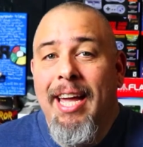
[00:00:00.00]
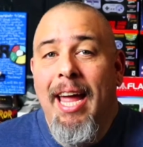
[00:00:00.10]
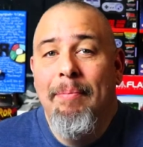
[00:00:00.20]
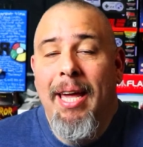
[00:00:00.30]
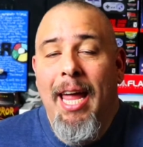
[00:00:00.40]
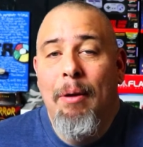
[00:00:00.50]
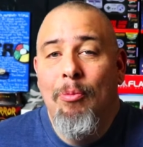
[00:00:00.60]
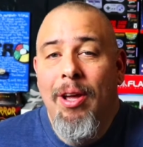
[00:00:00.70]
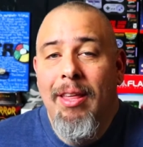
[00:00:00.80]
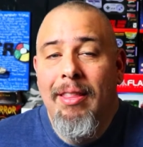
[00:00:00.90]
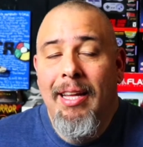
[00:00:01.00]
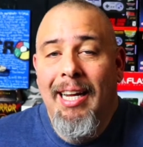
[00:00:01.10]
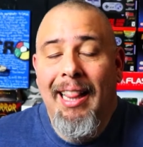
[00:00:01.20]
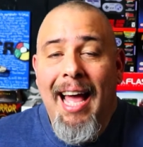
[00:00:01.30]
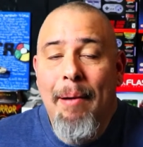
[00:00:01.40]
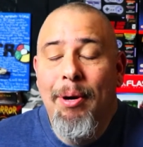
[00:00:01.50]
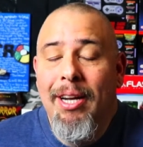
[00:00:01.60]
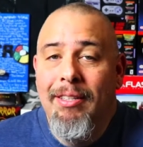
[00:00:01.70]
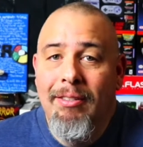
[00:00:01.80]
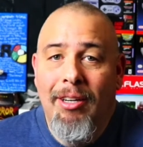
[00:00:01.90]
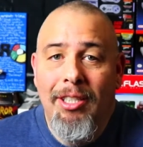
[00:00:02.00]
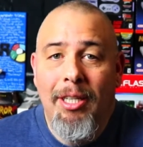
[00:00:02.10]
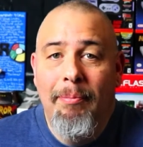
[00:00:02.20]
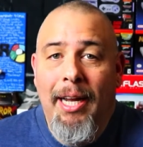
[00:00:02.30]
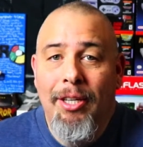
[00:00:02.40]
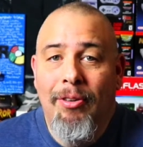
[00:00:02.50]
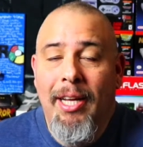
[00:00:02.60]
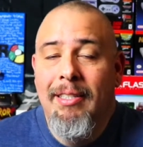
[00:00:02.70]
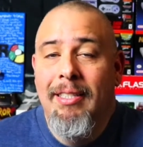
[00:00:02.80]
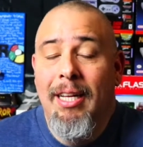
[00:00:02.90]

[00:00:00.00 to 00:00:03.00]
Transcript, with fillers: game came with an elaborate instruction manual, and